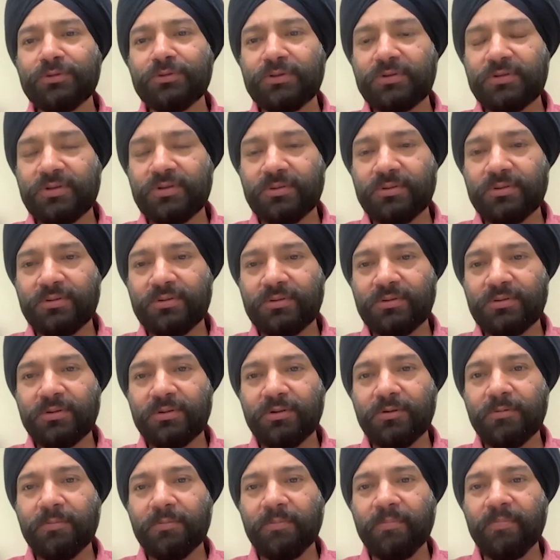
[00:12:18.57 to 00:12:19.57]

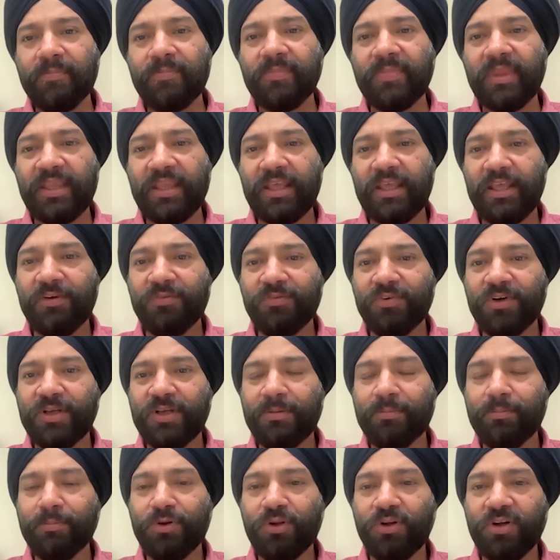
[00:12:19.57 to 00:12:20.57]
So if an
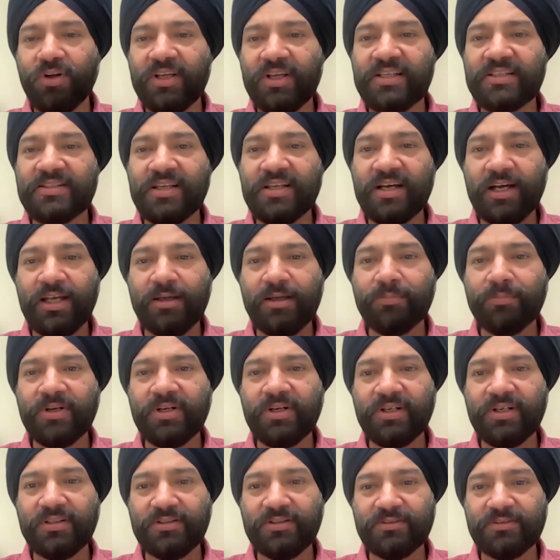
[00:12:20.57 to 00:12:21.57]
employee is
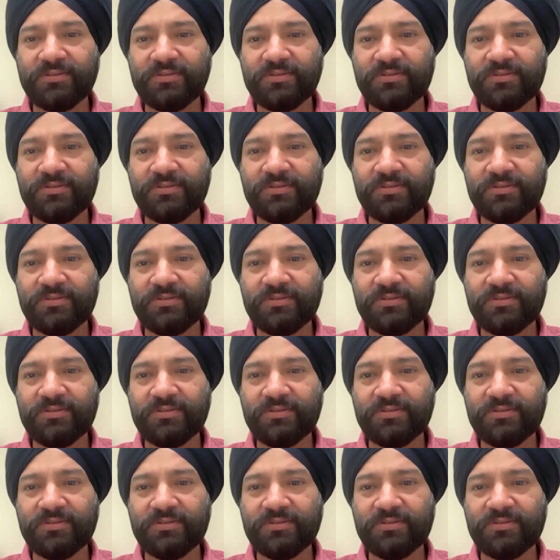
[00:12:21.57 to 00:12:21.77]
hybrid,